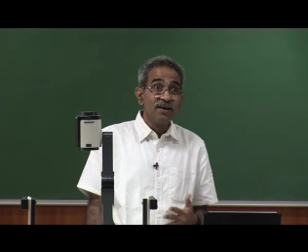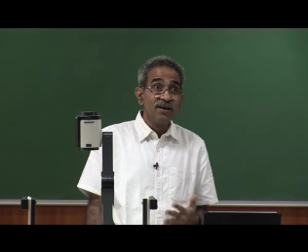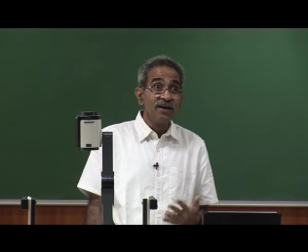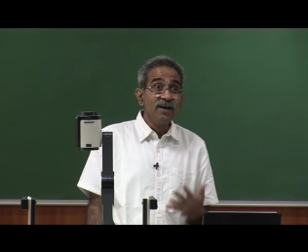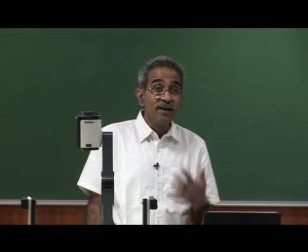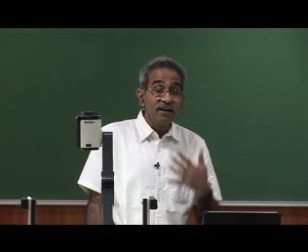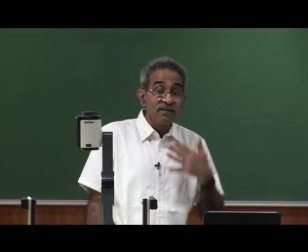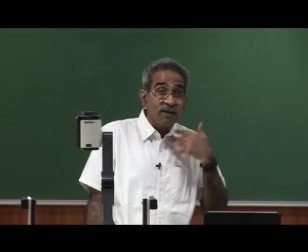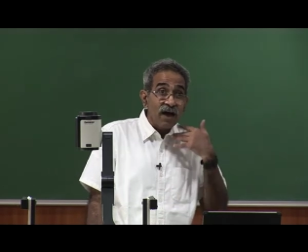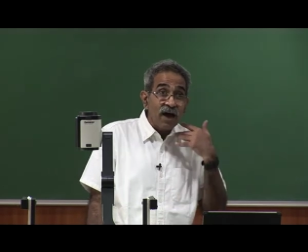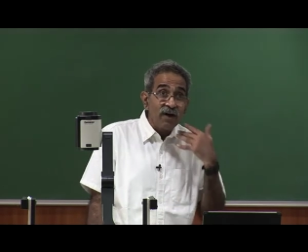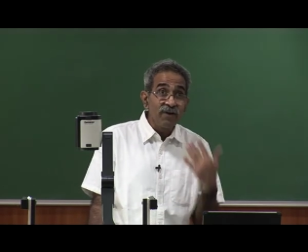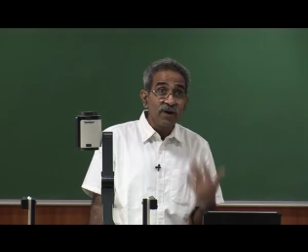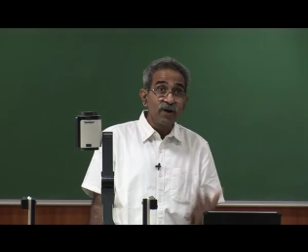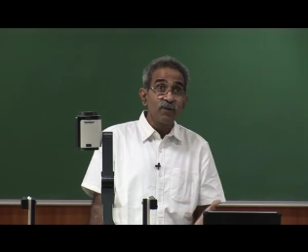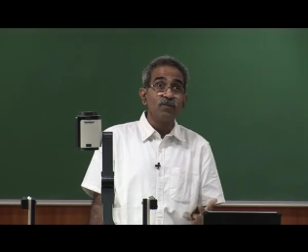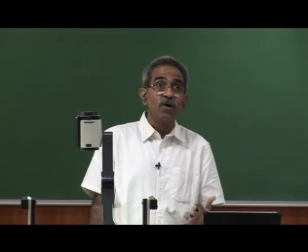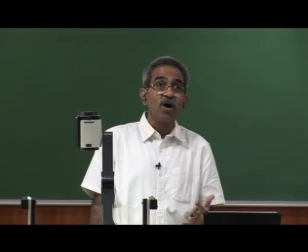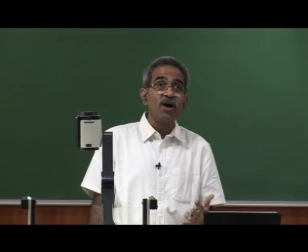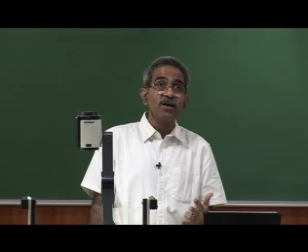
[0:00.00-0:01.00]
It is
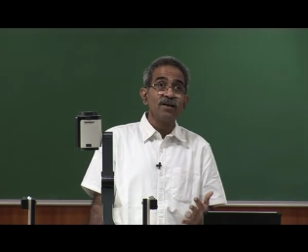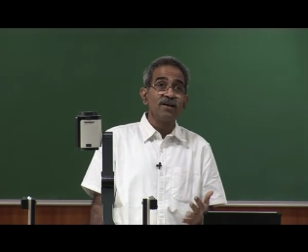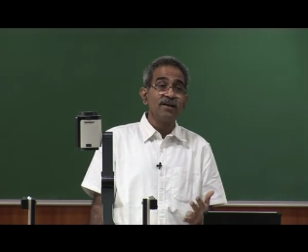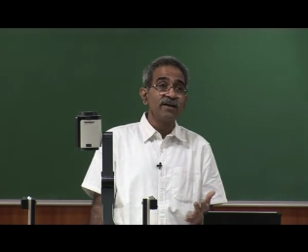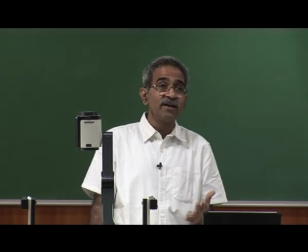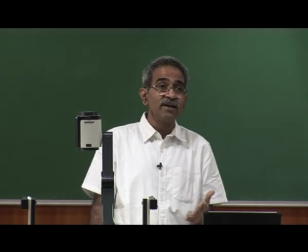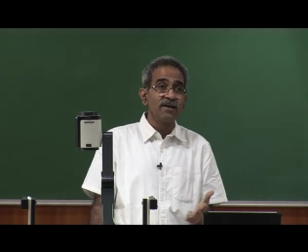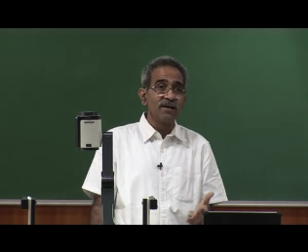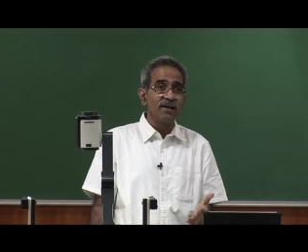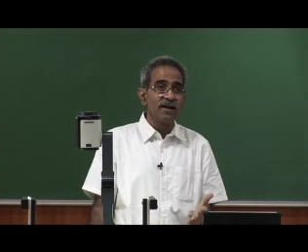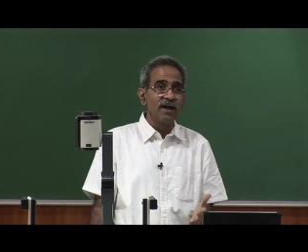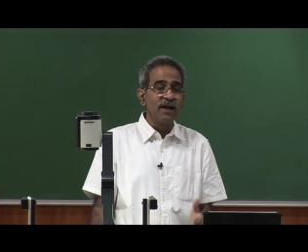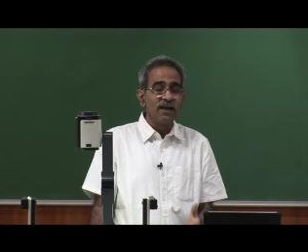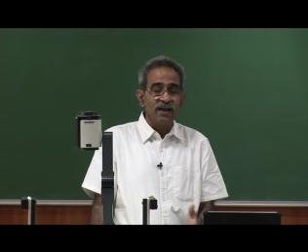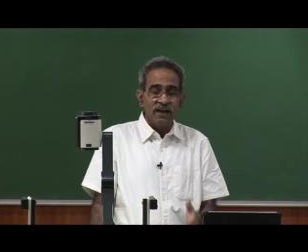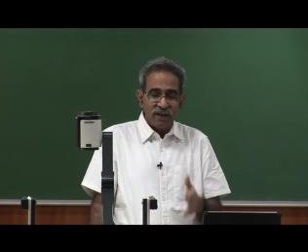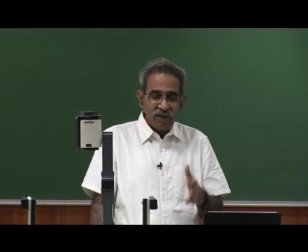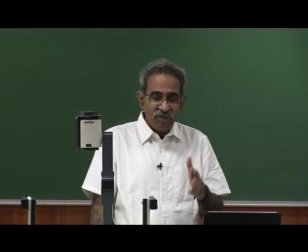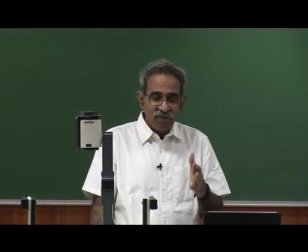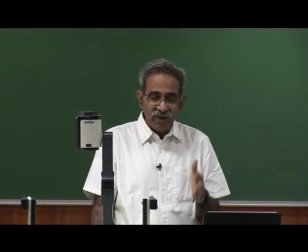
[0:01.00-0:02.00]
our modeling,
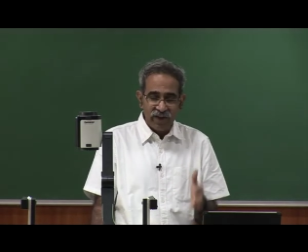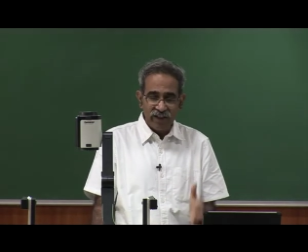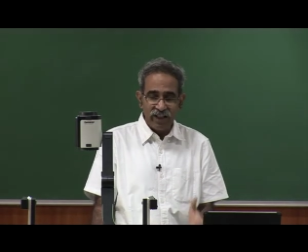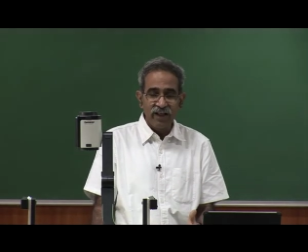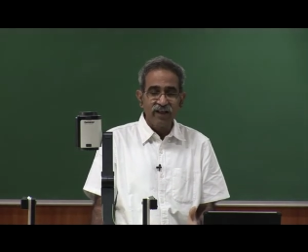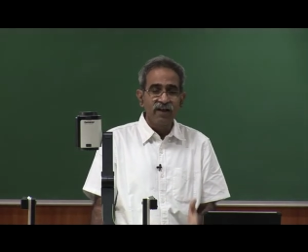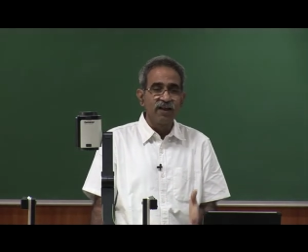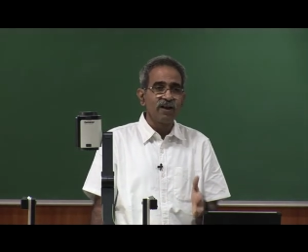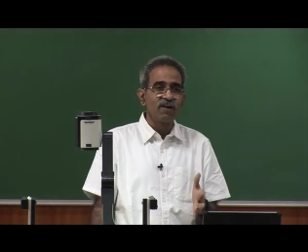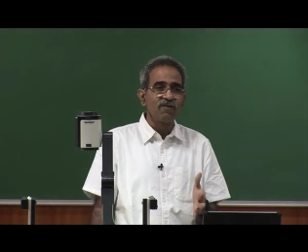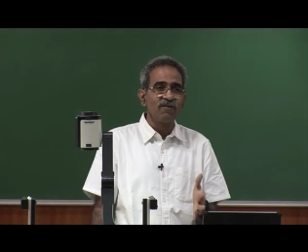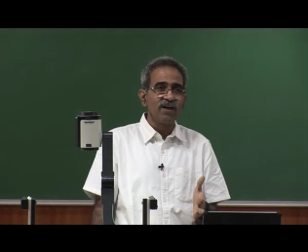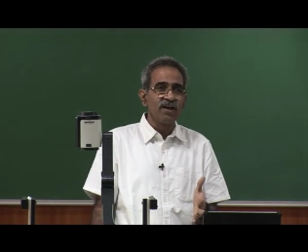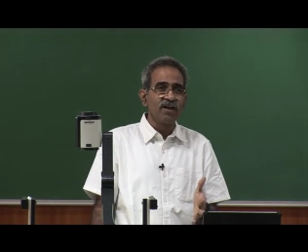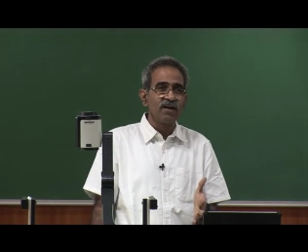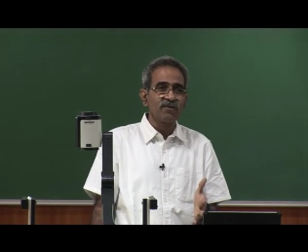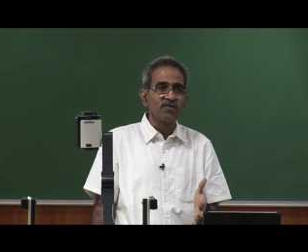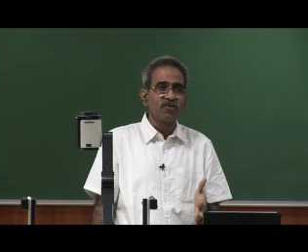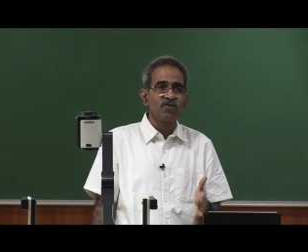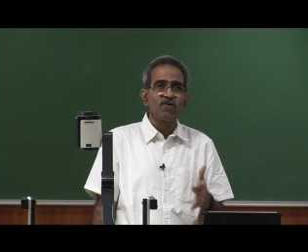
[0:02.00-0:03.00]
and everything
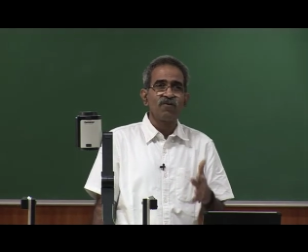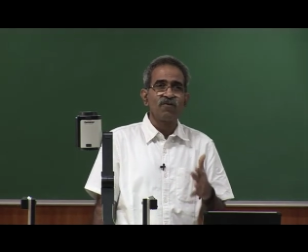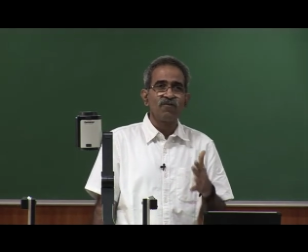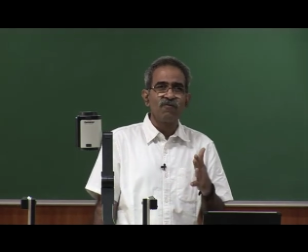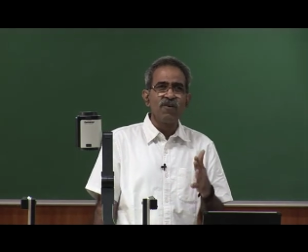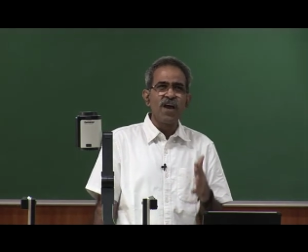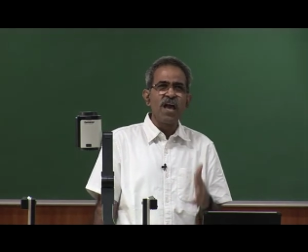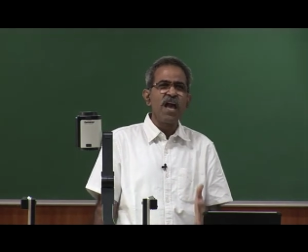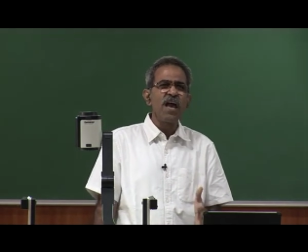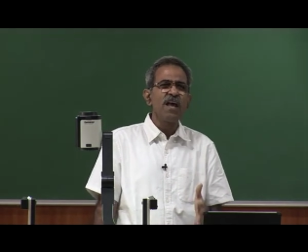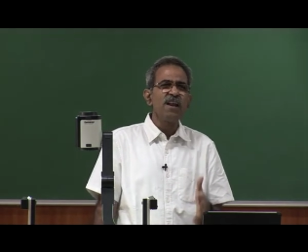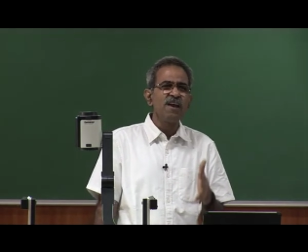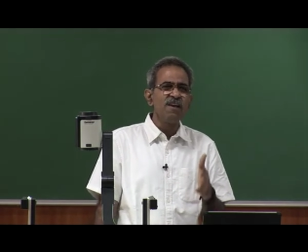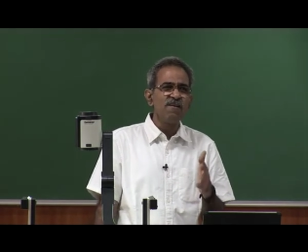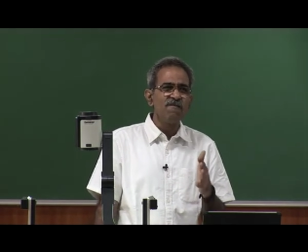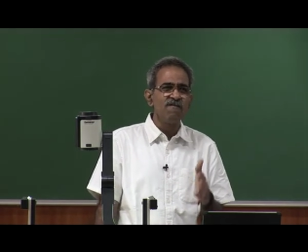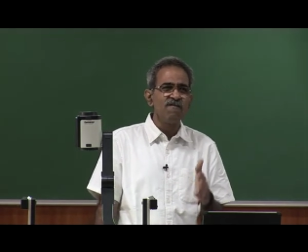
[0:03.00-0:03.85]
requires very,